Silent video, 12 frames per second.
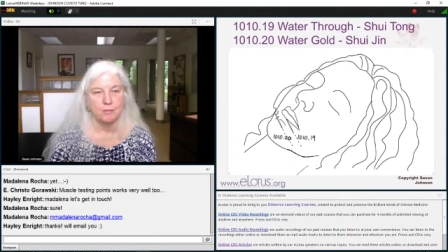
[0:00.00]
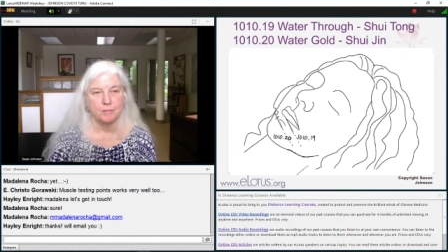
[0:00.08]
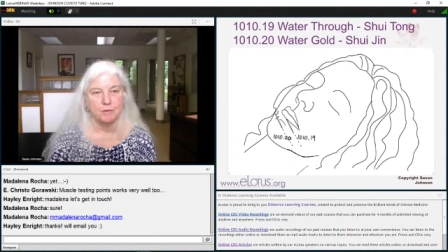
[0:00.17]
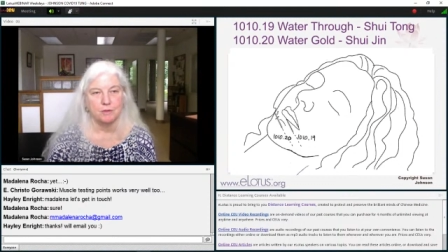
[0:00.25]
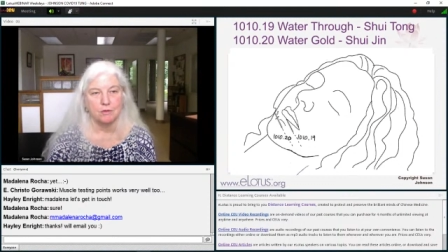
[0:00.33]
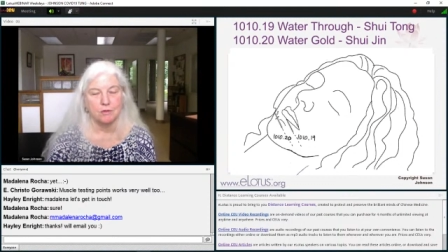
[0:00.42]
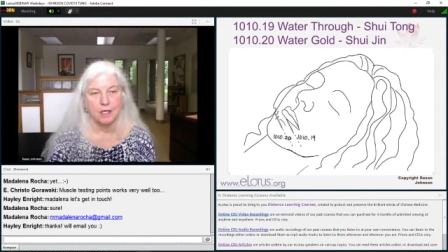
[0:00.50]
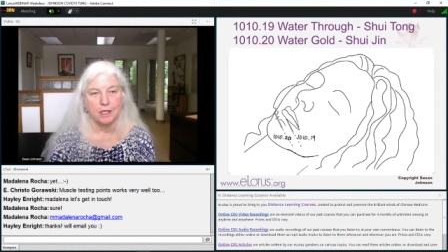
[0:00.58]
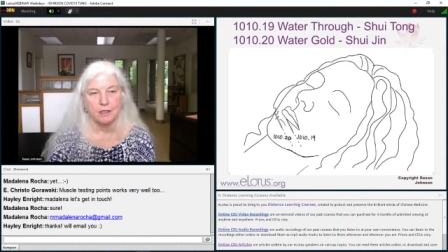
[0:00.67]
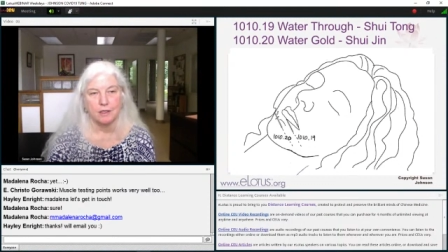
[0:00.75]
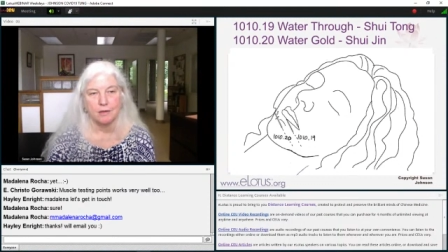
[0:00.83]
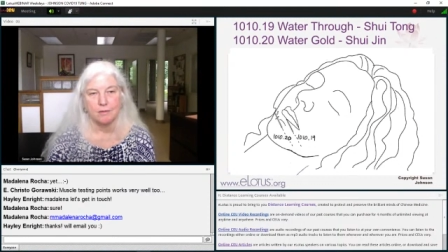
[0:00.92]
People don't
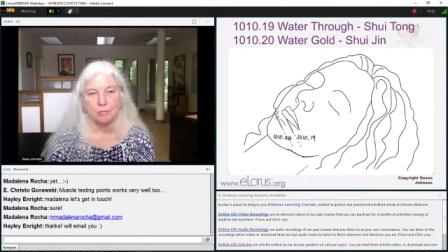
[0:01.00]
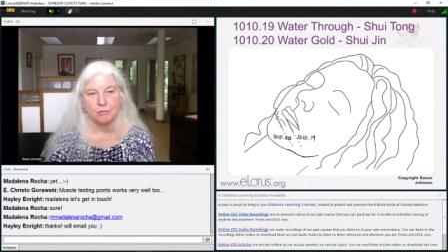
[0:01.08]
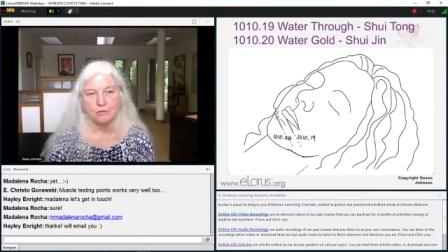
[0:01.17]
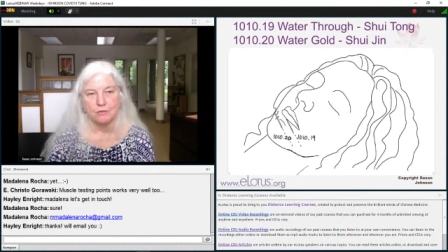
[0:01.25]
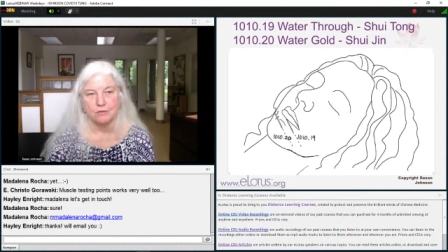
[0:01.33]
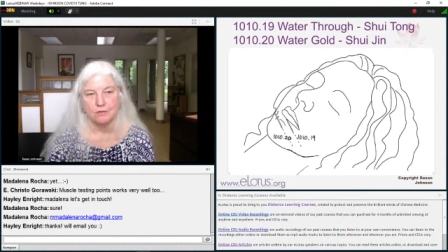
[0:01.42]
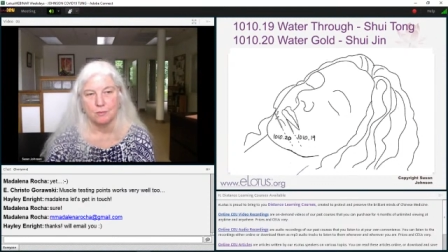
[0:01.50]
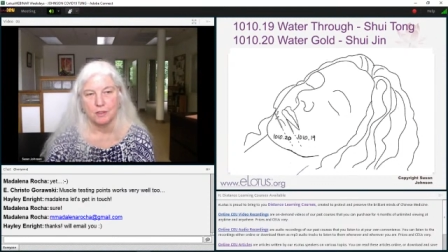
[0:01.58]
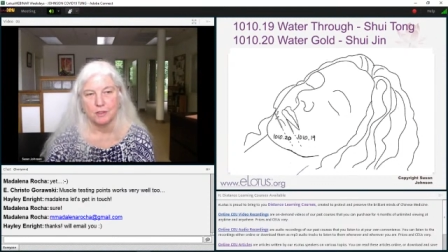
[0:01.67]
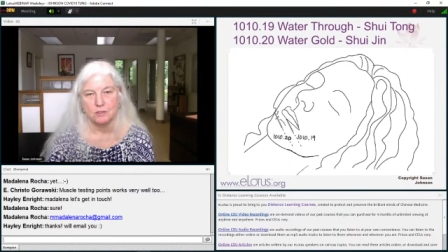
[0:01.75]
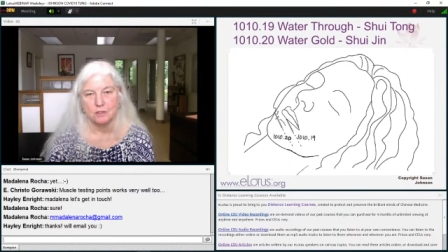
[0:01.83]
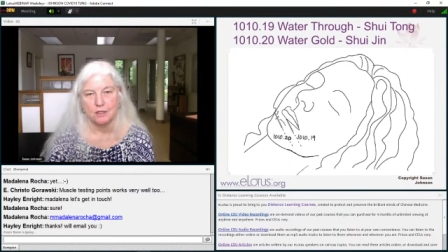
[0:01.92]
like uh, bruises,
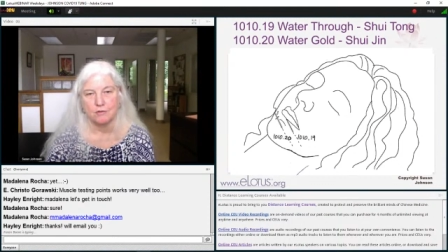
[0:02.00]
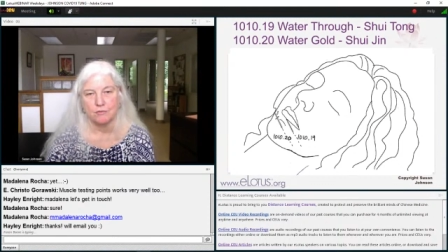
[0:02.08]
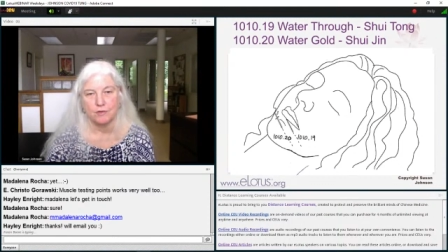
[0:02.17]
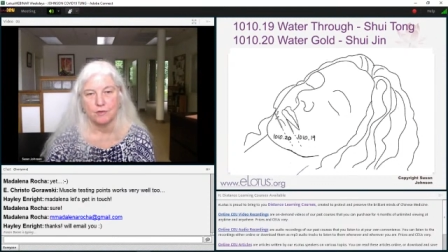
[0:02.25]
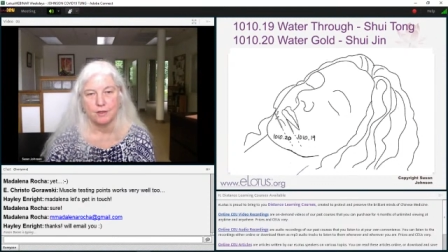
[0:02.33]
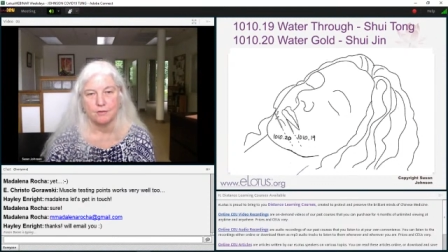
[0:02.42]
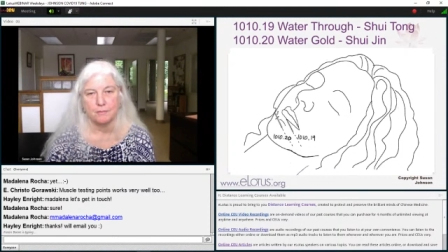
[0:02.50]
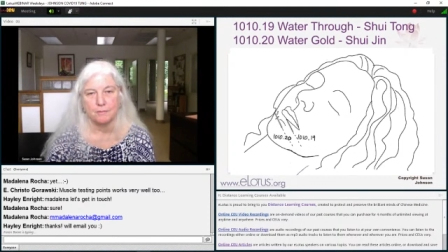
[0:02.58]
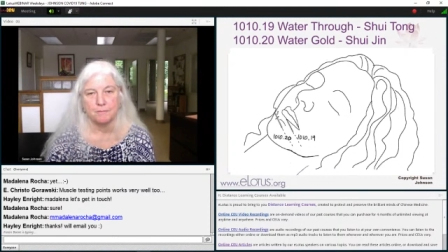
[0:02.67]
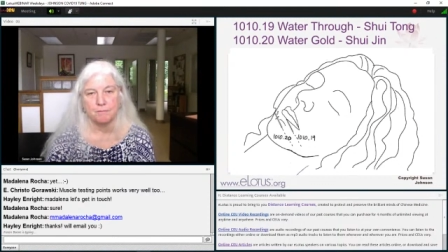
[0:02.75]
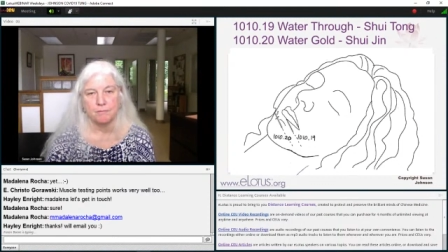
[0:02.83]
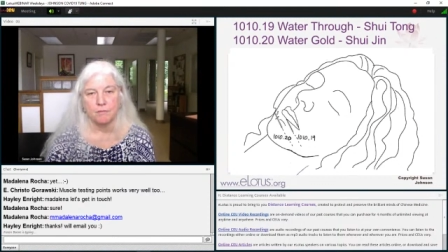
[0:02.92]
especially on their face.
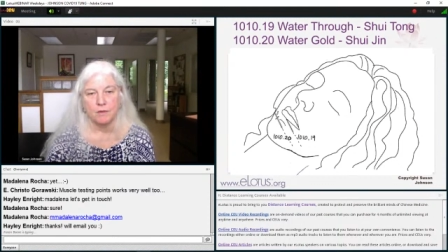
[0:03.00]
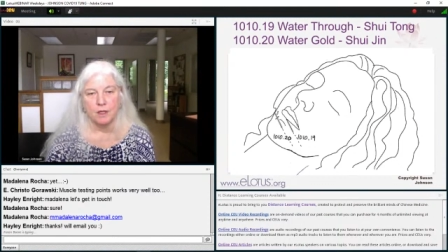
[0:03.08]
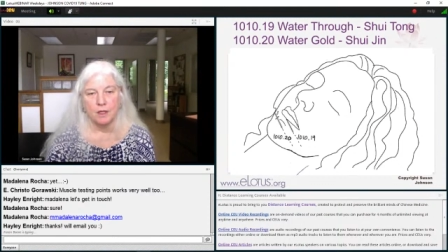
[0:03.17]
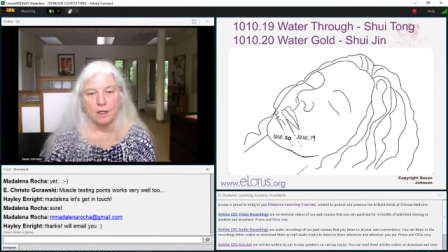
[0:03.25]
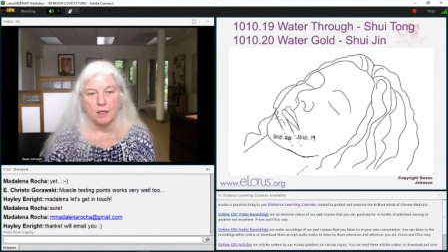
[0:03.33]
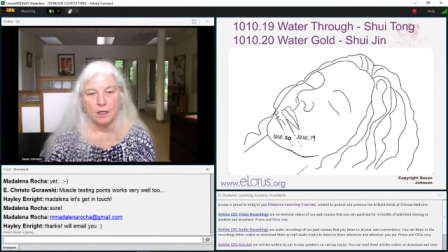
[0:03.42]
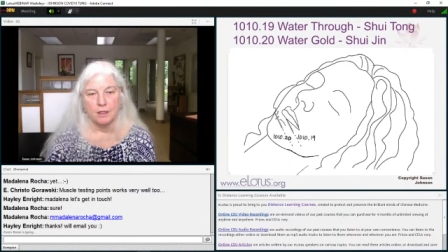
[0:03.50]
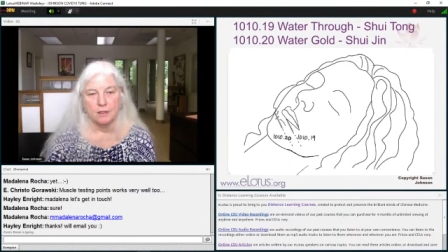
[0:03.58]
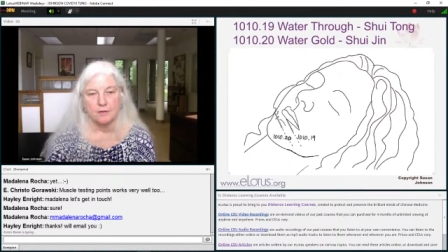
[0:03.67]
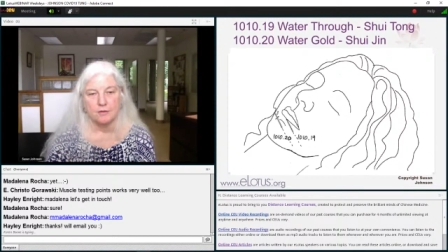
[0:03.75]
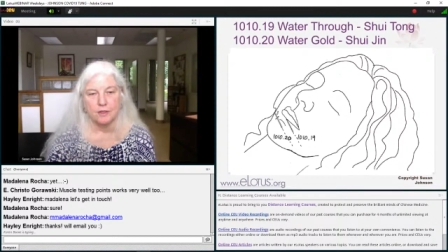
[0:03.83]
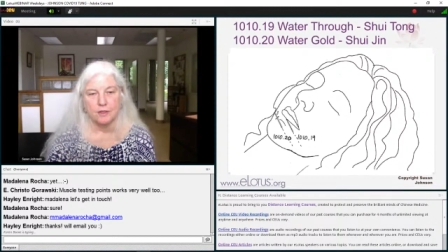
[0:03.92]
Uh,
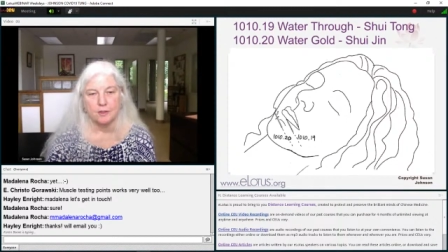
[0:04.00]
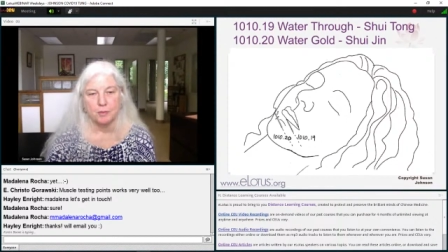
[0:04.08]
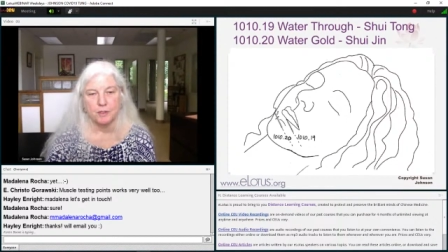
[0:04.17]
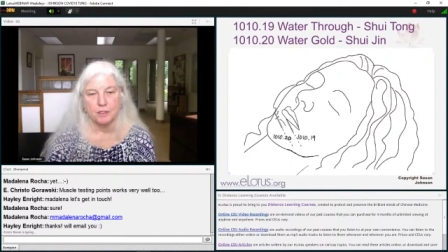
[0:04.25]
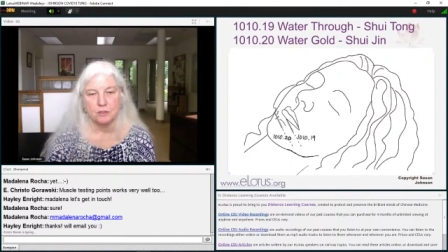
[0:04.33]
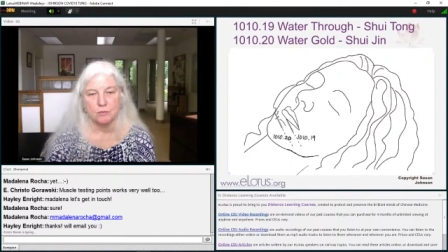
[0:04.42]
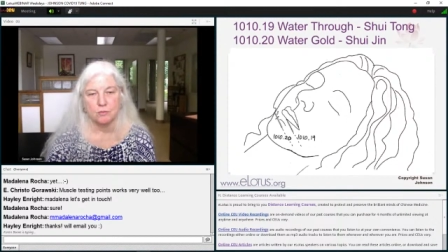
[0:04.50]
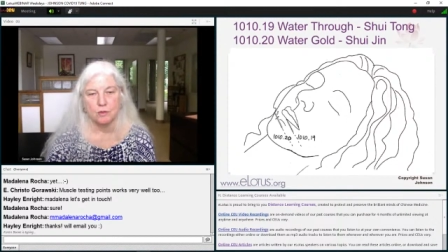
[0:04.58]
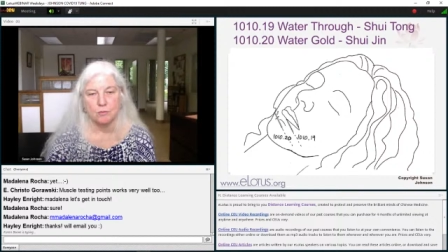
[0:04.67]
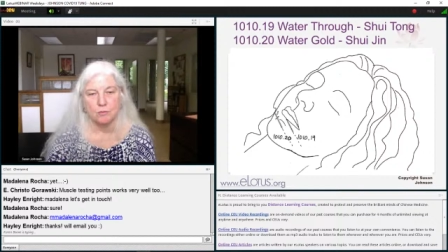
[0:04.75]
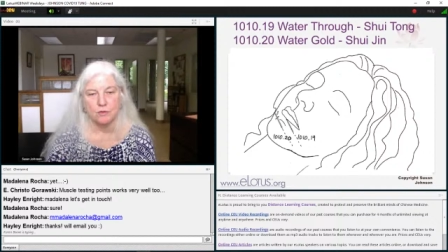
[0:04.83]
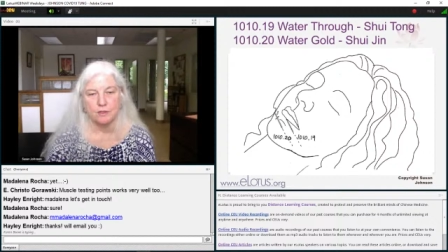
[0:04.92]
let's look at the picture
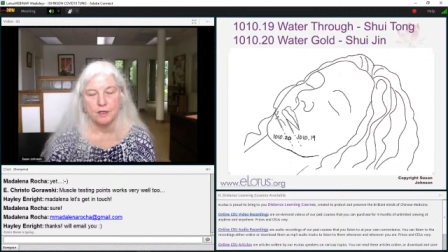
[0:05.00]
one more